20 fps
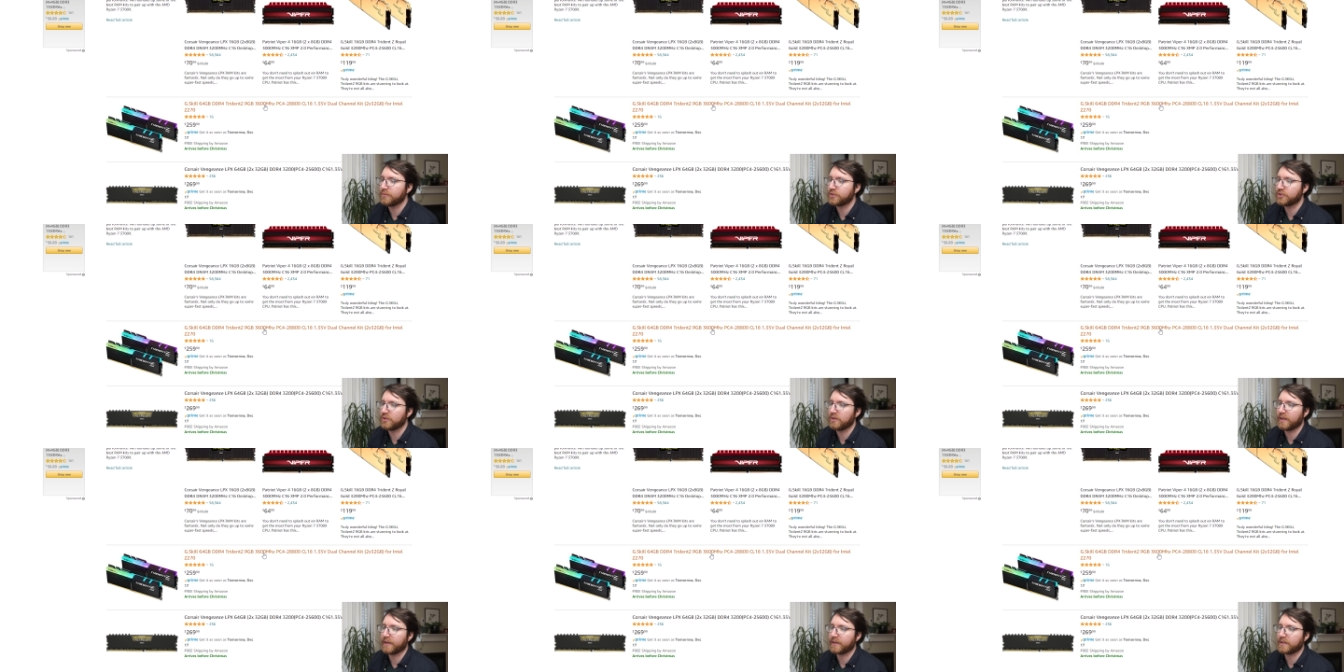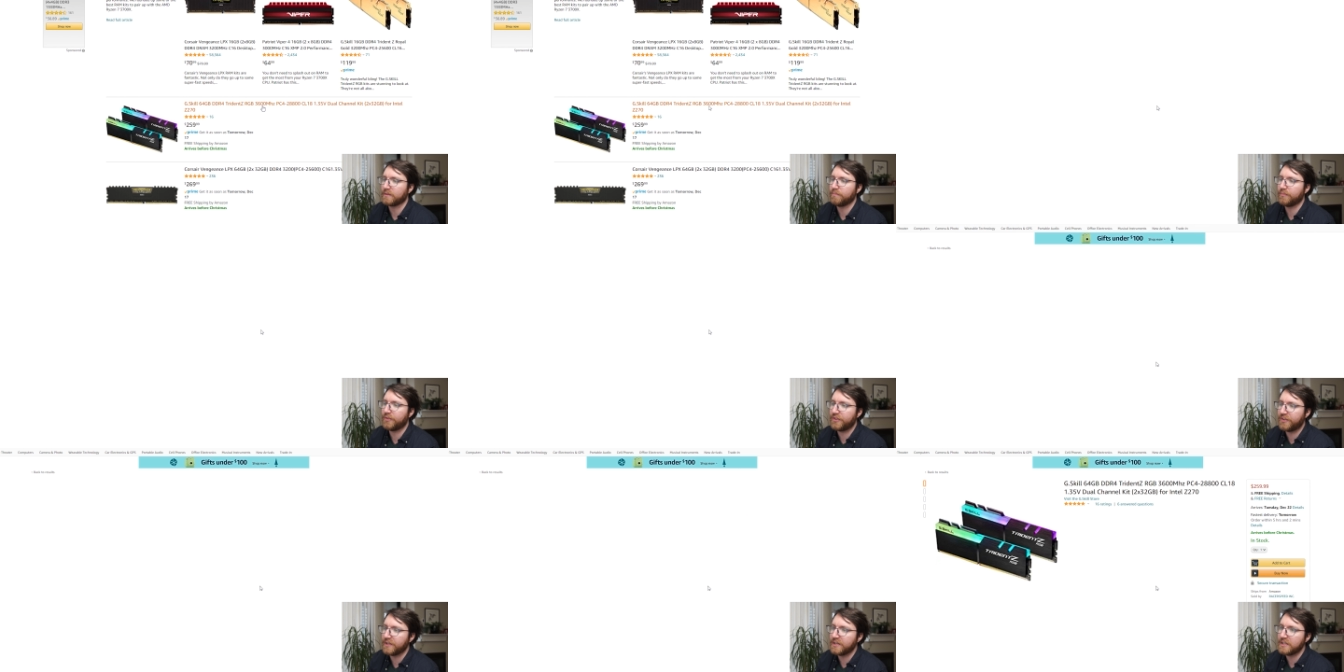so like
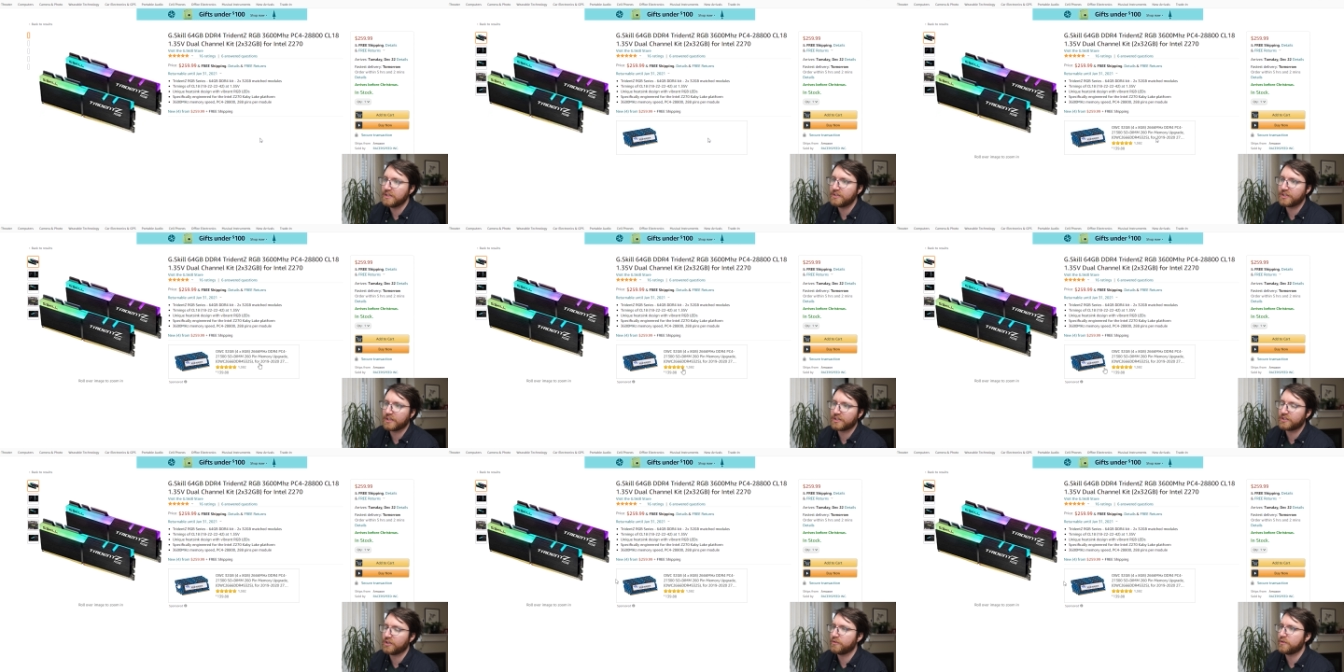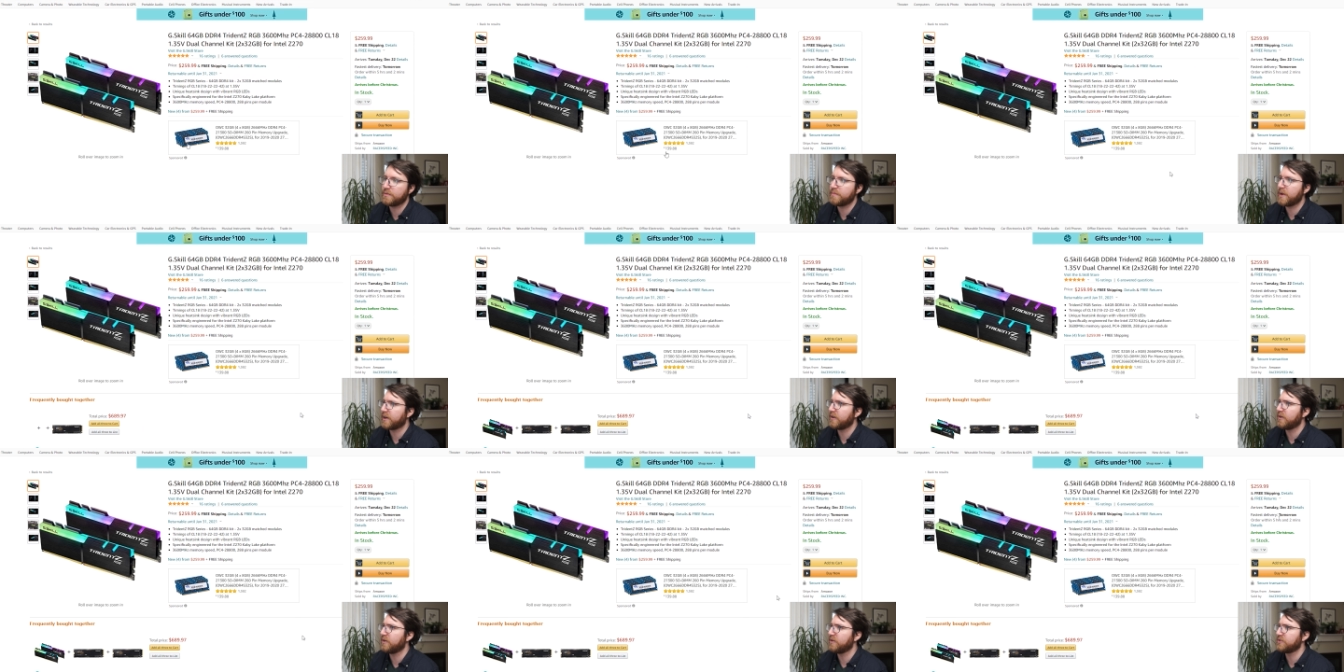3600
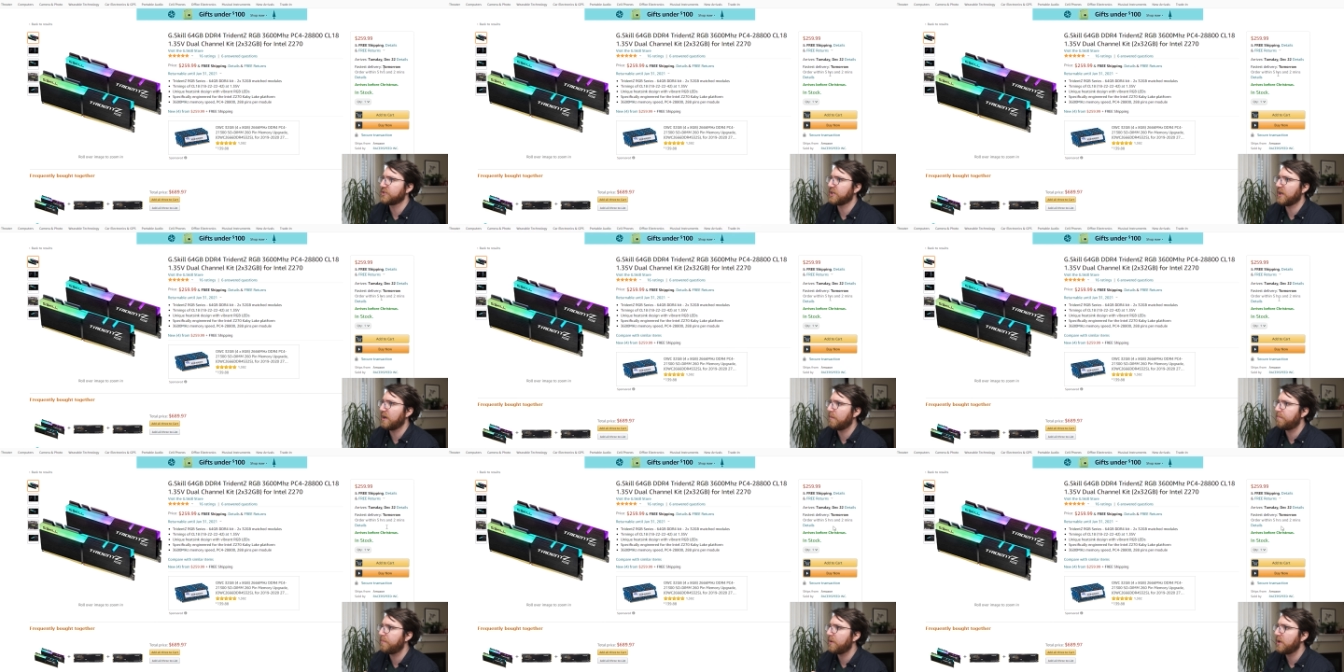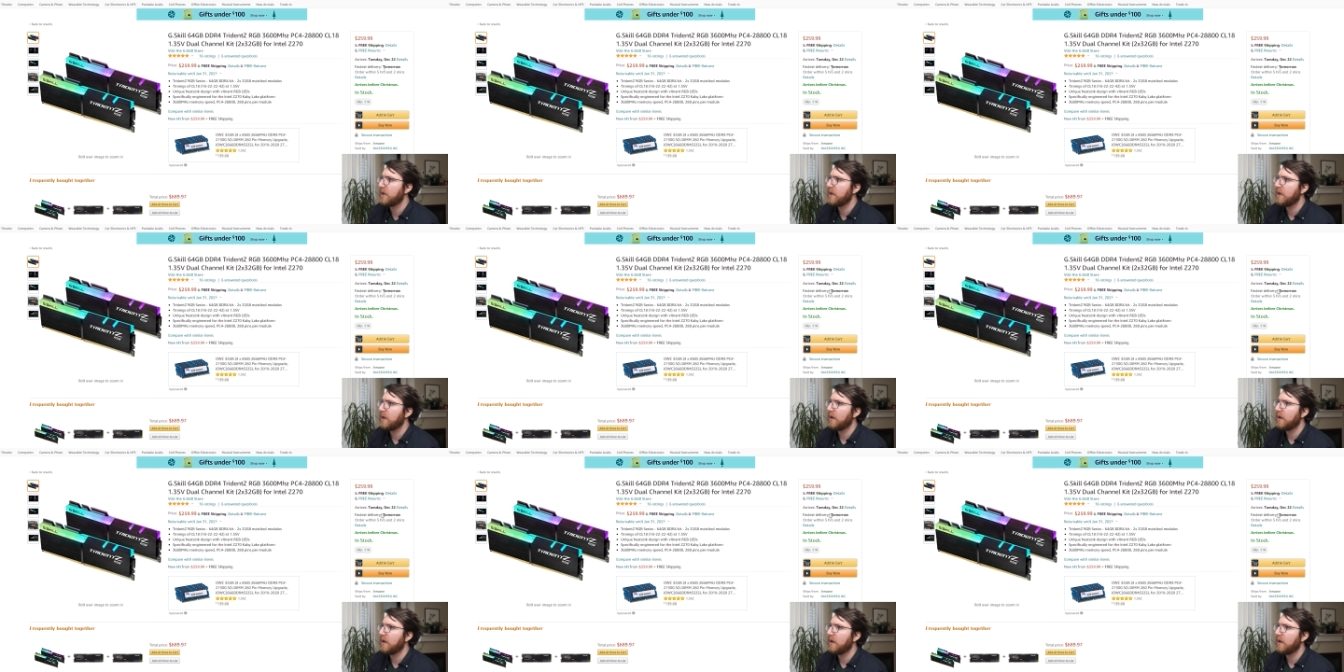megahertz up,